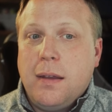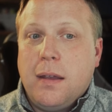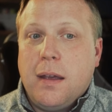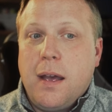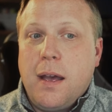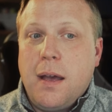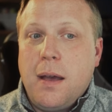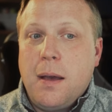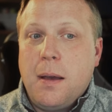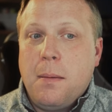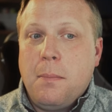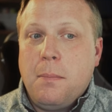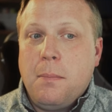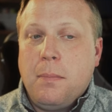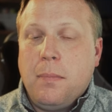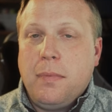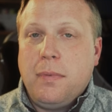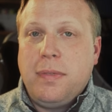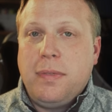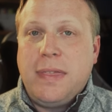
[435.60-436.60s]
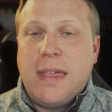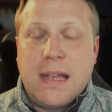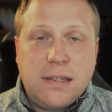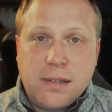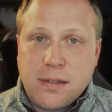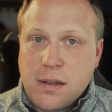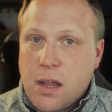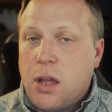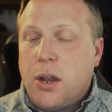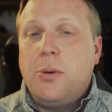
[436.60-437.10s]
Um,
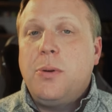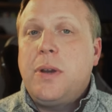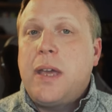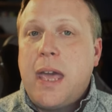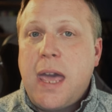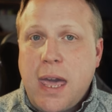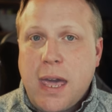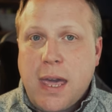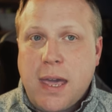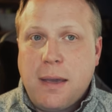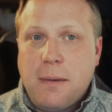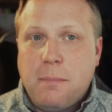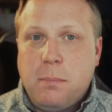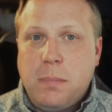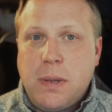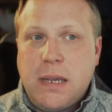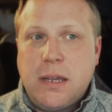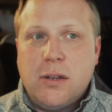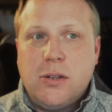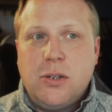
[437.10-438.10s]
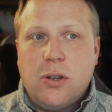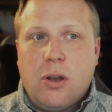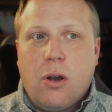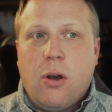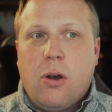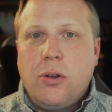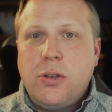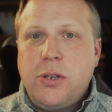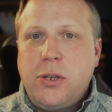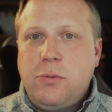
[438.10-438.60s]
that's not okay because
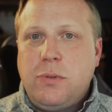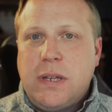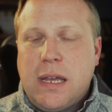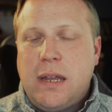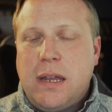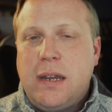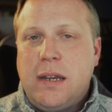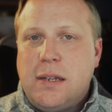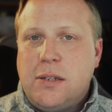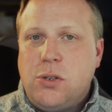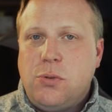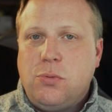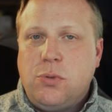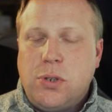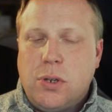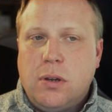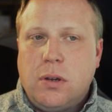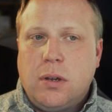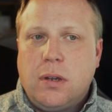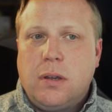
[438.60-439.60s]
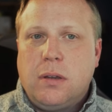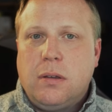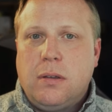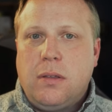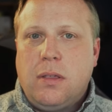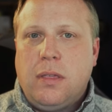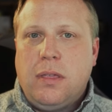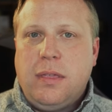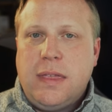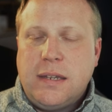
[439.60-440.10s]
all you did is you took
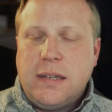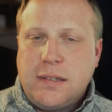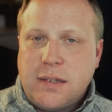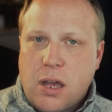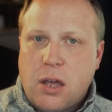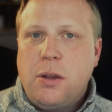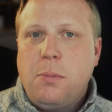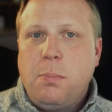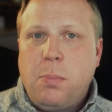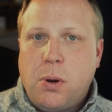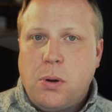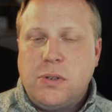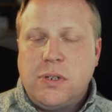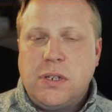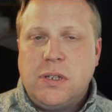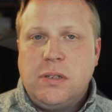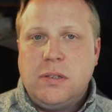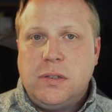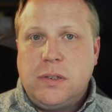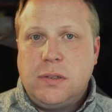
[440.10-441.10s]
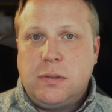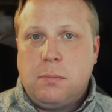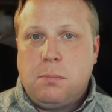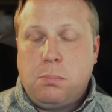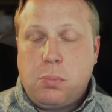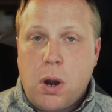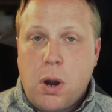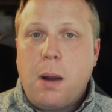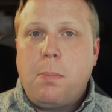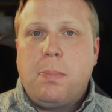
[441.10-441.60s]
this other person's
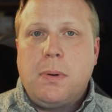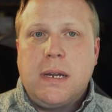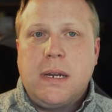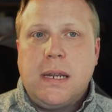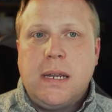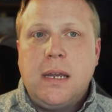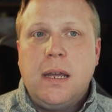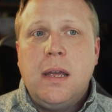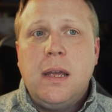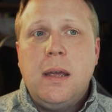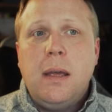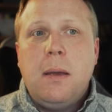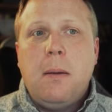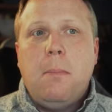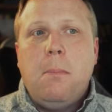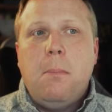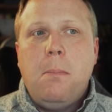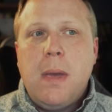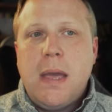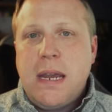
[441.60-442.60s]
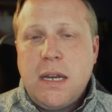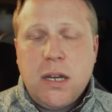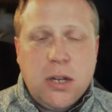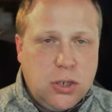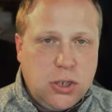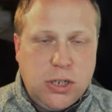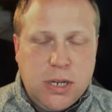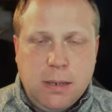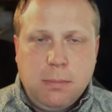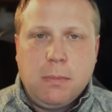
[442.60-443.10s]
property, made a
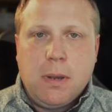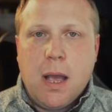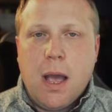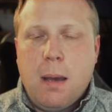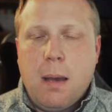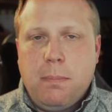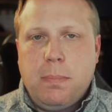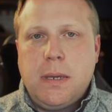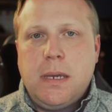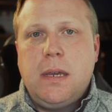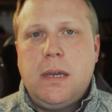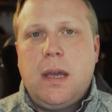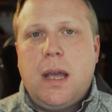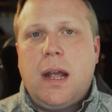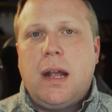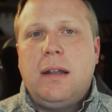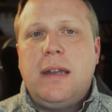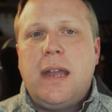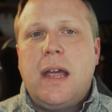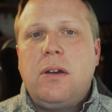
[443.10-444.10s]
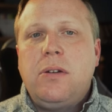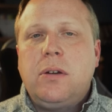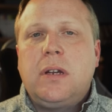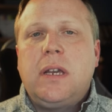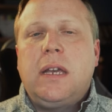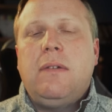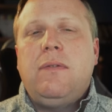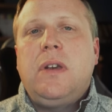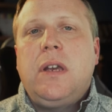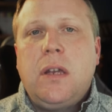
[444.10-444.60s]
cheap copy, and now you're
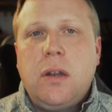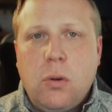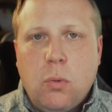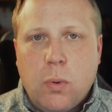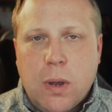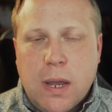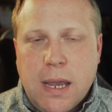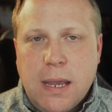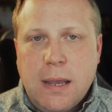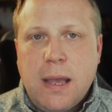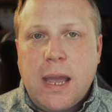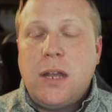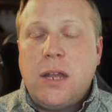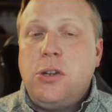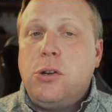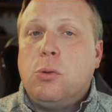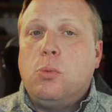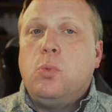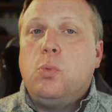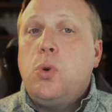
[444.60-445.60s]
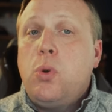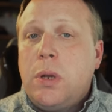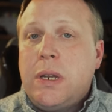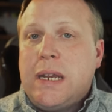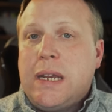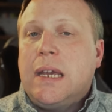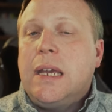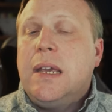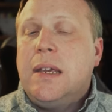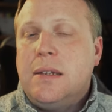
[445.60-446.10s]
giving it away and you're
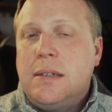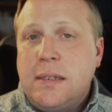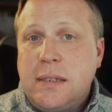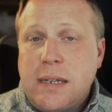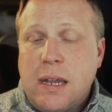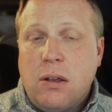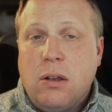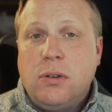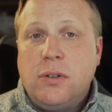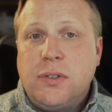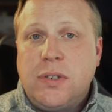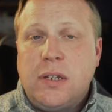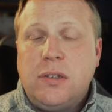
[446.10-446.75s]
ruining his sales.